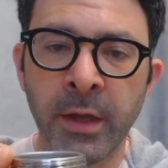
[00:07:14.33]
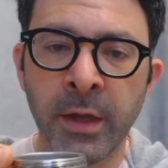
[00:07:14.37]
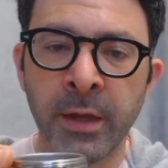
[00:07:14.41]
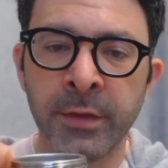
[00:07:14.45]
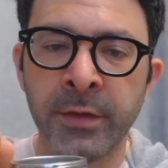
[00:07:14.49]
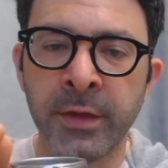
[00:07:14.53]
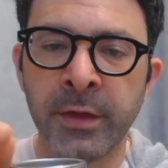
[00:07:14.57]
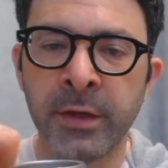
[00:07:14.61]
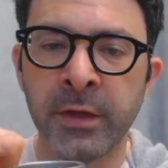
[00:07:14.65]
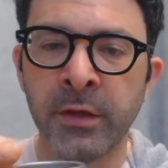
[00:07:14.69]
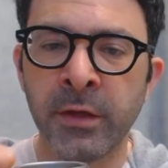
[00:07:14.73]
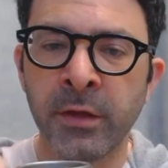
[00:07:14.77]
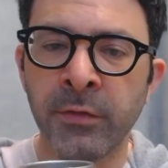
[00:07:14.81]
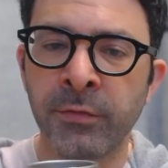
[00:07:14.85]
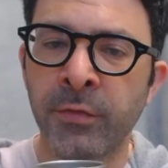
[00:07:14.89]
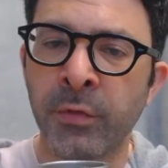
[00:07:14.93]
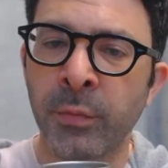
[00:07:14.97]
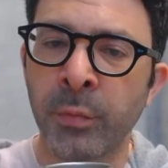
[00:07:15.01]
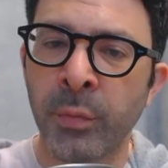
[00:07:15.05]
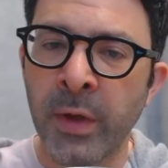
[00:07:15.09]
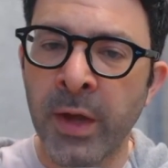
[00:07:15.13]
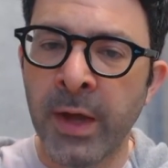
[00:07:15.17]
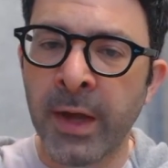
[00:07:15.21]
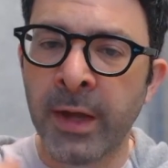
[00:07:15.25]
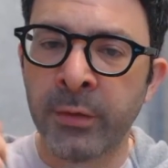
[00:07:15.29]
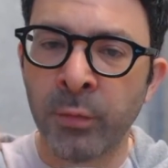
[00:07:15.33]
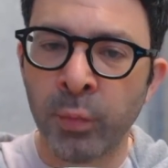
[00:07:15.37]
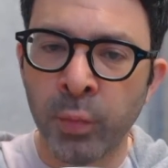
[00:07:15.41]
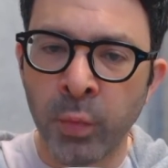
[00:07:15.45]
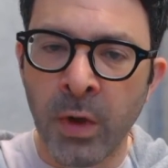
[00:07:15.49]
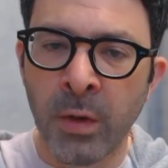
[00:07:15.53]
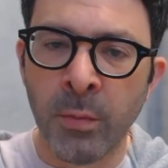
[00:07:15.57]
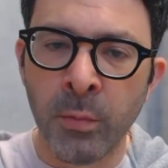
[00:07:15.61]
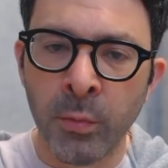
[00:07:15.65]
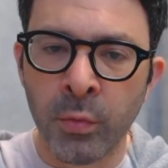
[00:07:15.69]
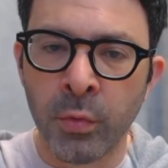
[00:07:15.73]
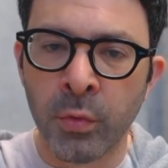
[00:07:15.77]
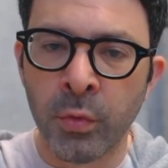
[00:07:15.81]
if you add
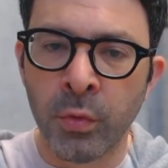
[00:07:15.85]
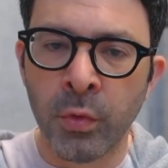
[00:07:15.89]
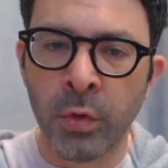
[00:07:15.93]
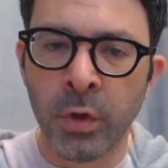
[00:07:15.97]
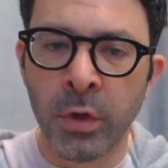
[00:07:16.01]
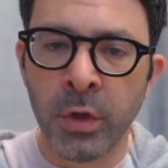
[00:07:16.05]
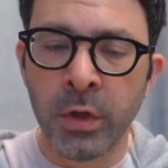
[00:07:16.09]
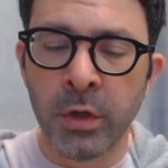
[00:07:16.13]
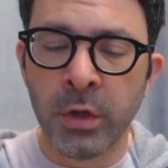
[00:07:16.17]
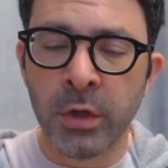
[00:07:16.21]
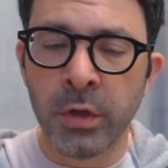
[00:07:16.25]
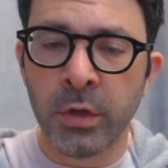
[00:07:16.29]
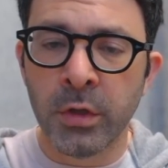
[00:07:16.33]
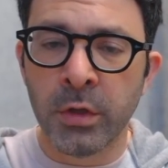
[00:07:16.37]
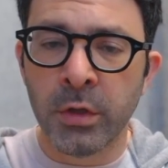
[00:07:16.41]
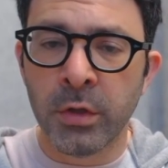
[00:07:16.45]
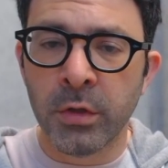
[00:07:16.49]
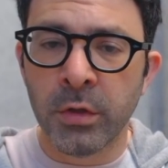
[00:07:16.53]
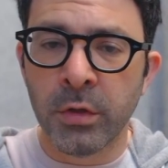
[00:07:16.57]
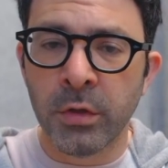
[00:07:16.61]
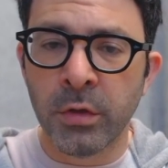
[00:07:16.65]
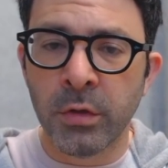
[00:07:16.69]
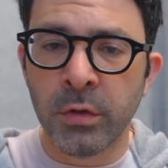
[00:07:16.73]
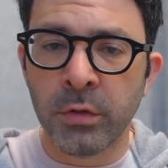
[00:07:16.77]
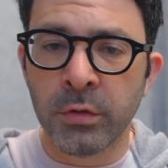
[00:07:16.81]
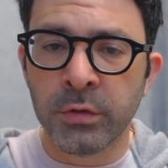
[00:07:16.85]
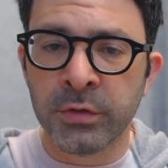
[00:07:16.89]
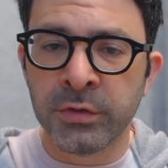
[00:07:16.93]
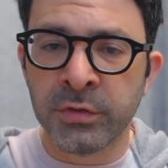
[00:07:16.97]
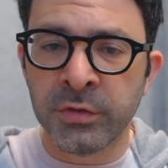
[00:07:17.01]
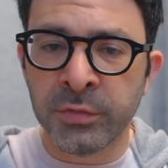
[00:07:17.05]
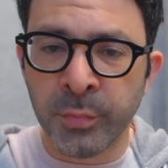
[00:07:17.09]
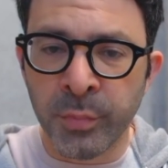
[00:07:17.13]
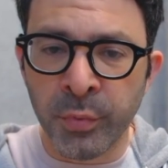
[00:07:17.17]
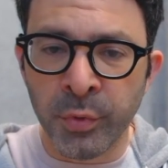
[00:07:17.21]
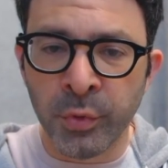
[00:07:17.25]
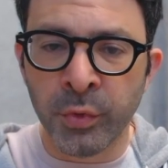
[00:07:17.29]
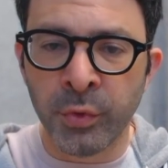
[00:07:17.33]
one more
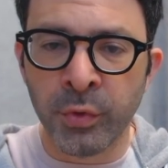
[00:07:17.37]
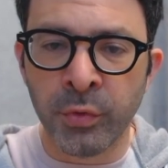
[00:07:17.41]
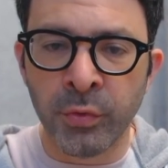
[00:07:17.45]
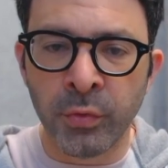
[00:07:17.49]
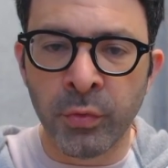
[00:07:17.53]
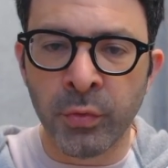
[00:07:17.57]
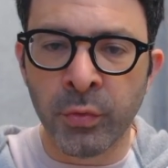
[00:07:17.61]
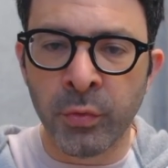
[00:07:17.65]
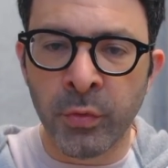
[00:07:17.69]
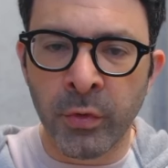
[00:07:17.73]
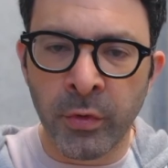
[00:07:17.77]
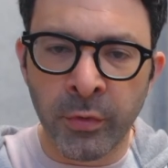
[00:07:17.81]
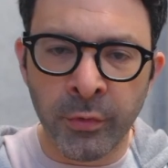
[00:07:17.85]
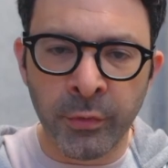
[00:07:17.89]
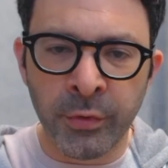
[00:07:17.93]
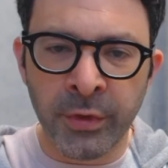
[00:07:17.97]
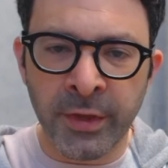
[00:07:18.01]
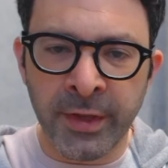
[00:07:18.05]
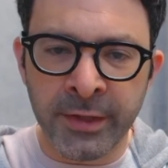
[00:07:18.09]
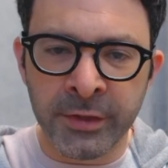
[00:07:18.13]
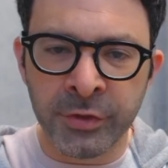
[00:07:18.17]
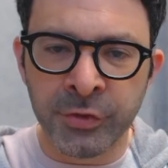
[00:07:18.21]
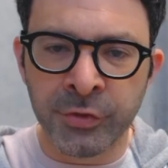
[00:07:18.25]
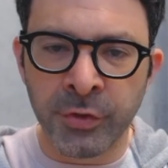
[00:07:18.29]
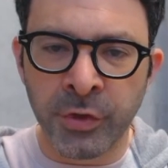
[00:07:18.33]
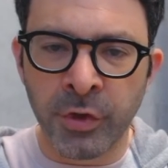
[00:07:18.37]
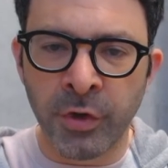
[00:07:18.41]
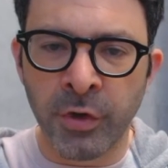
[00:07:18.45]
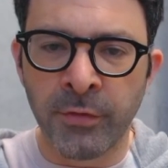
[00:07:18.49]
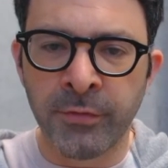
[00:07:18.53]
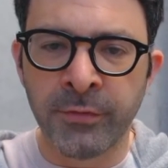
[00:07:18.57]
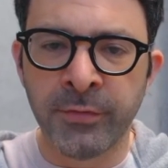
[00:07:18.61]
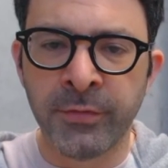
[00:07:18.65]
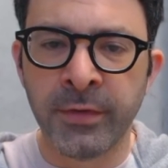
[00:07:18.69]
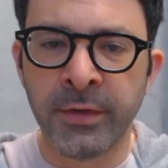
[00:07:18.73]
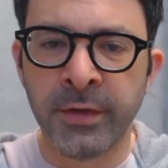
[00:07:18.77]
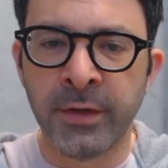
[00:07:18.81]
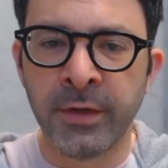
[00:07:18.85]
spoon or extra
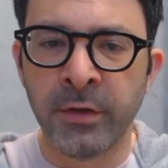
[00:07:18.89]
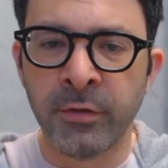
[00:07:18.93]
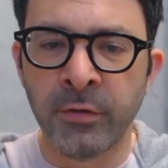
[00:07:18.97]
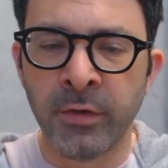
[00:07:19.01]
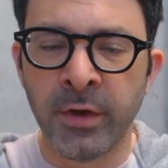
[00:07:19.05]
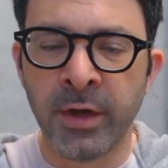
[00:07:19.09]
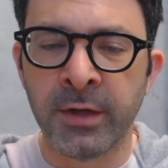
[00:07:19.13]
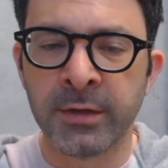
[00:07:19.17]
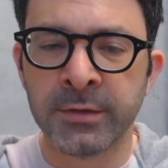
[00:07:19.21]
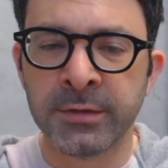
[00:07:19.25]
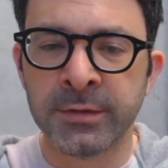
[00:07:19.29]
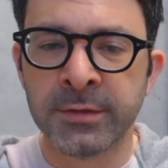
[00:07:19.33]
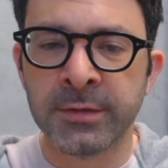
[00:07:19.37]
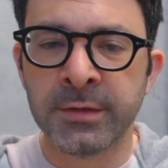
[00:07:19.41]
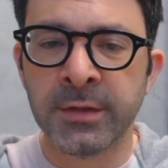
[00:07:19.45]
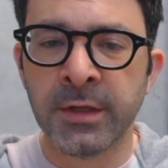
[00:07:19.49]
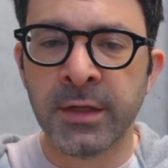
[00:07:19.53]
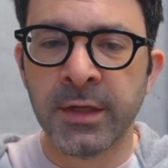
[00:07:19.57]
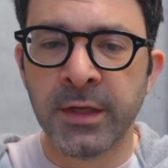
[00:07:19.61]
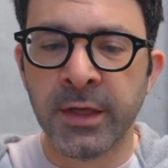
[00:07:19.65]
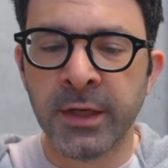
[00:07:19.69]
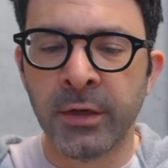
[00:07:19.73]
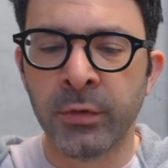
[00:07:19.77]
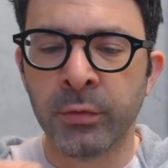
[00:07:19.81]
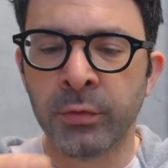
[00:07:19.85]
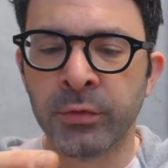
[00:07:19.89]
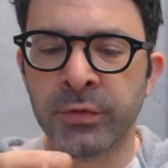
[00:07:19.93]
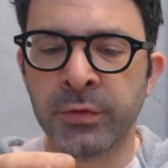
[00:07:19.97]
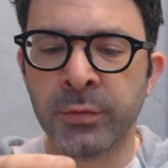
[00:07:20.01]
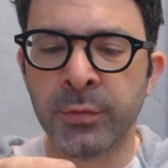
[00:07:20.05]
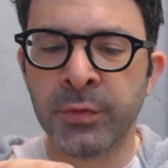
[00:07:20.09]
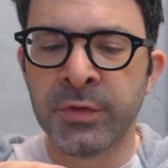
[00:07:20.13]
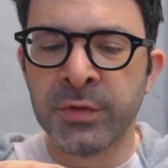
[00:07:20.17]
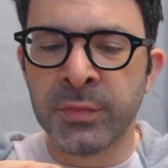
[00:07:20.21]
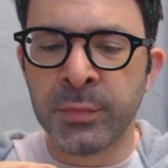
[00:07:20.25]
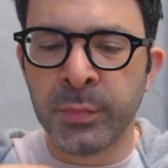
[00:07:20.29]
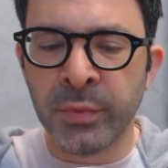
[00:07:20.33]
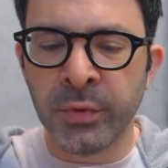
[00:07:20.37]
coffee grounds, it'll
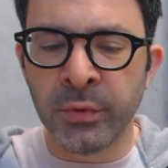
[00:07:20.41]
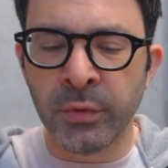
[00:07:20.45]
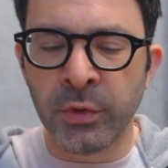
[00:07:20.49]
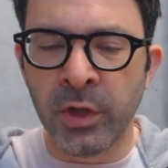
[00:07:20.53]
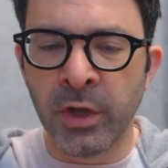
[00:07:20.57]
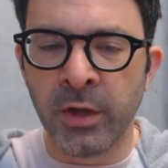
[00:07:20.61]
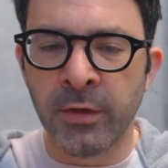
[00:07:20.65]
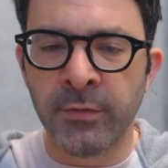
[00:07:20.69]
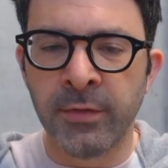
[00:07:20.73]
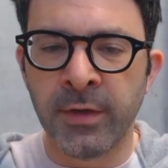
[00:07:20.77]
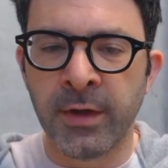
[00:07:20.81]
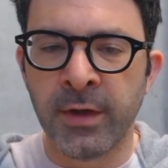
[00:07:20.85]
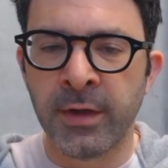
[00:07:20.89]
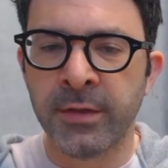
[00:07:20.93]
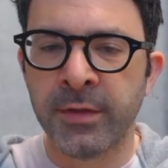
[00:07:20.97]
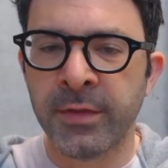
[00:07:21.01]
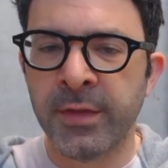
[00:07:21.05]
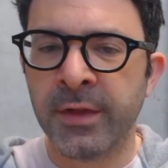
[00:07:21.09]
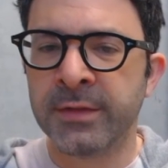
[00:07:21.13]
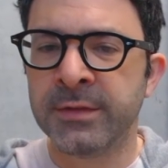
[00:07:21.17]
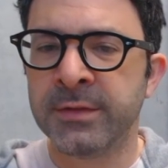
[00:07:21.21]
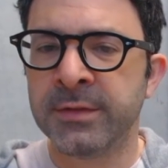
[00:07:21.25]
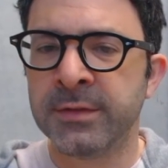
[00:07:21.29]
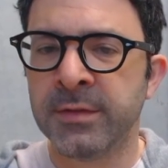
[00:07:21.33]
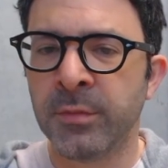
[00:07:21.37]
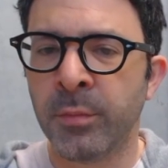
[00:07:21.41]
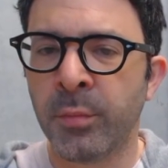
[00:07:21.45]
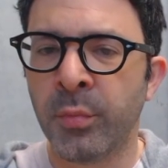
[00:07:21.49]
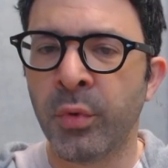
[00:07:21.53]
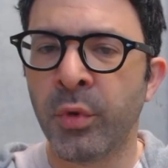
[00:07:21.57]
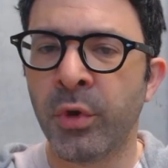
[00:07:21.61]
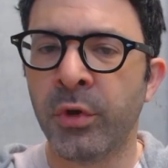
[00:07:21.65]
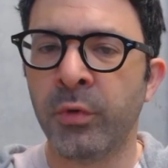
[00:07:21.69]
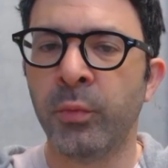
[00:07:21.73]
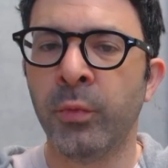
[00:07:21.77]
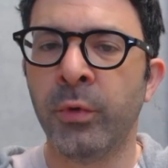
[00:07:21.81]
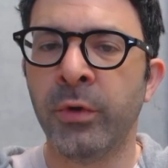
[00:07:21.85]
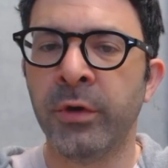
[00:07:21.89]
spill over. That's the
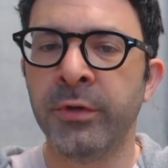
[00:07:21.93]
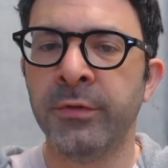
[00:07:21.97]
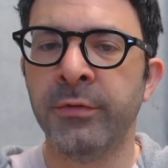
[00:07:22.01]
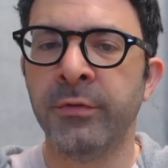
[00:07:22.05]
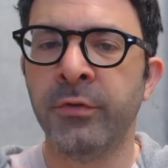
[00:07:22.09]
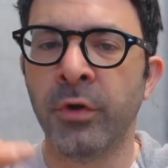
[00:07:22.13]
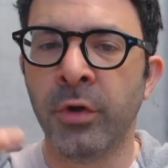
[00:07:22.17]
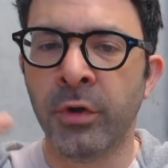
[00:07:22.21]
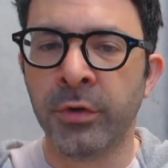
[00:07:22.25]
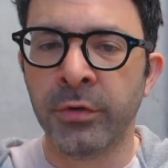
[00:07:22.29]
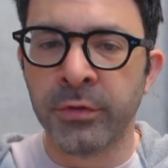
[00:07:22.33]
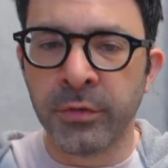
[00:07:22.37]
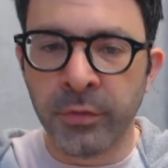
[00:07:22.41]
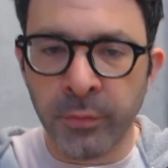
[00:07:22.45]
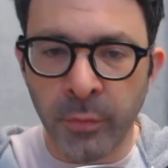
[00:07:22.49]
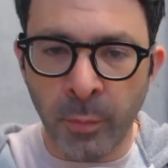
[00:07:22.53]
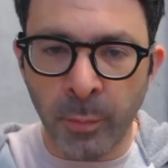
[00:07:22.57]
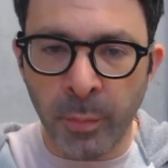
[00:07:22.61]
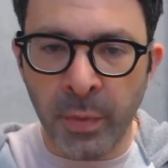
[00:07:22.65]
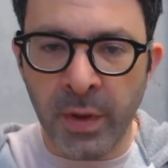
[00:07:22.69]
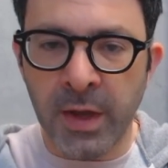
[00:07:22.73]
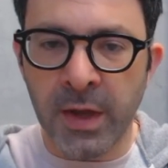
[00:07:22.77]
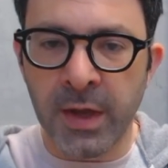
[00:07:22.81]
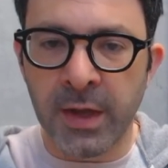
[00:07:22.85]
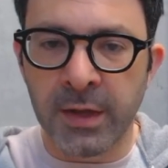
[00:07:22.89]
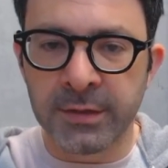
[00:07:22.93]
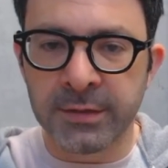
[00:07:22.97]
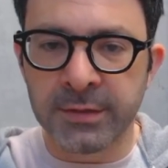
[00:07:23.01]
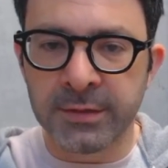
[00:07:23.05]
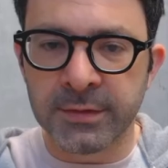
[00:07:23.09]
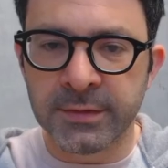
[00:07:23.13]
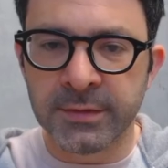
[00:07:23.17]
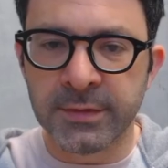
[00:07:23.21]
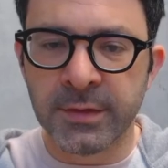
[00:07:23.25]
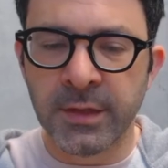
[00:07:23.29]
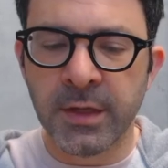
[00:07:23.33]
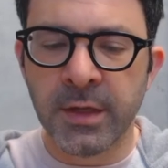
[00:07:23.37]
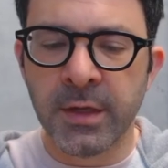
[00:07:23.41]
point where you've gone past.